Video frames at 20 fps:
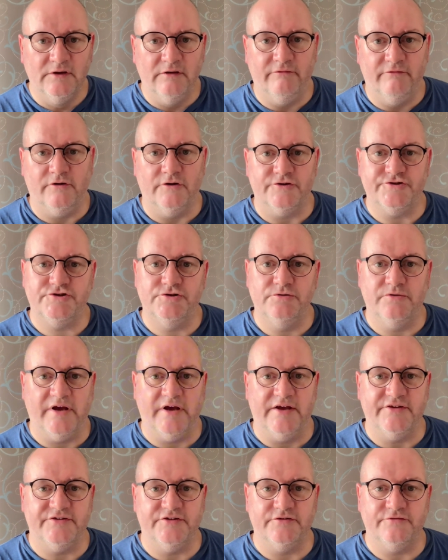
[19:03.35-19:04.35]
We've got two
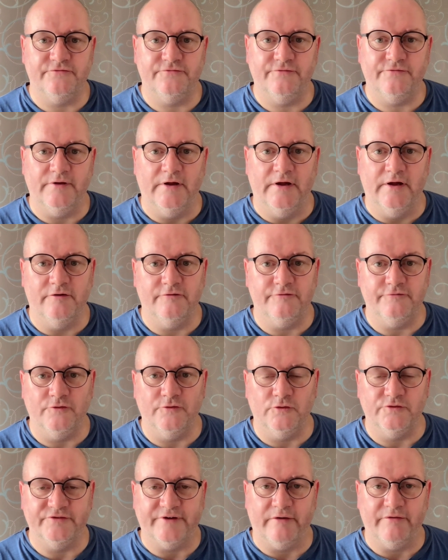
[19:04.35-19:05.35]
cases
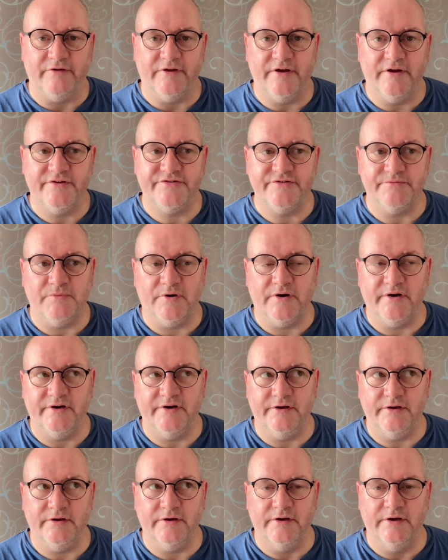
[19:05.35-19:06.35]
full down here to
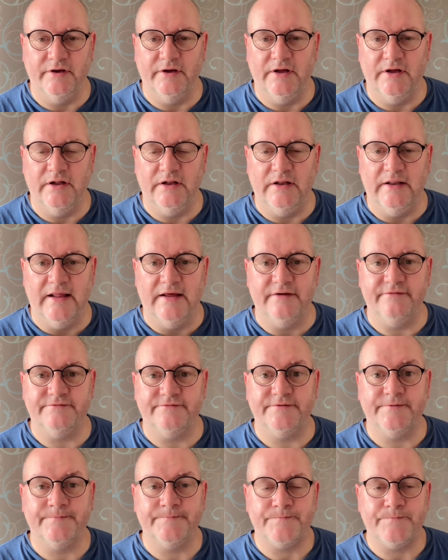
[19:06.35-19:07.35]
my
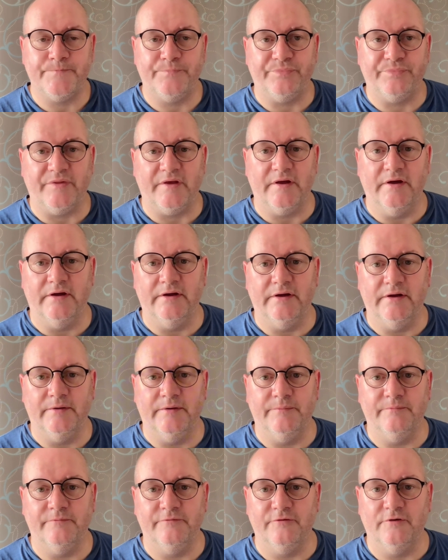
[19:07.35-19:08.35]
left,
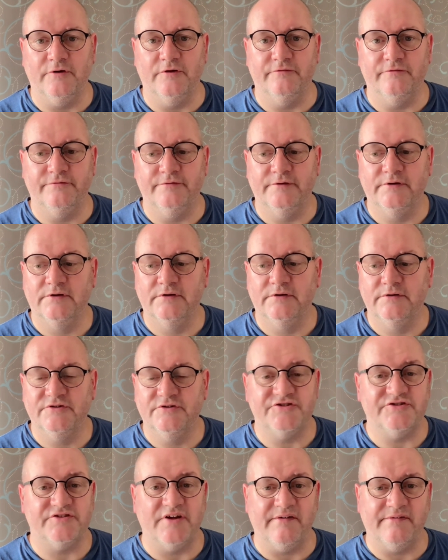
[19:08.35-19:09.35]
full of
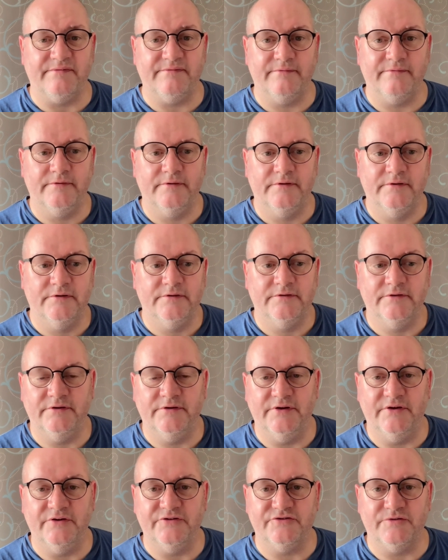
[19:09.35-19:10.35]
stuff
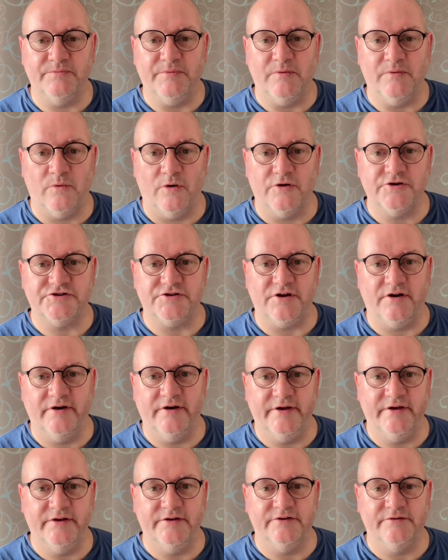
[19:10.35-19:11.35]
that needs to be washed,
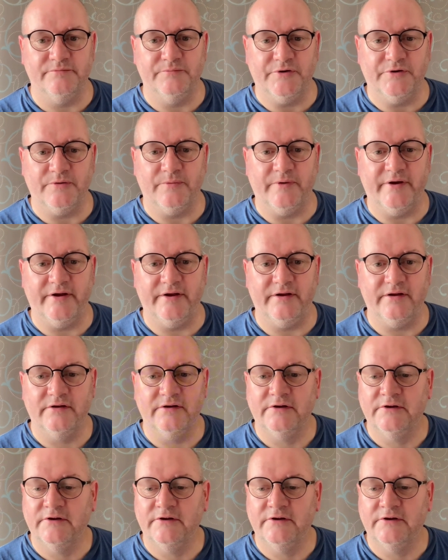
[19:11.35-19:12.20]
ironed and put away,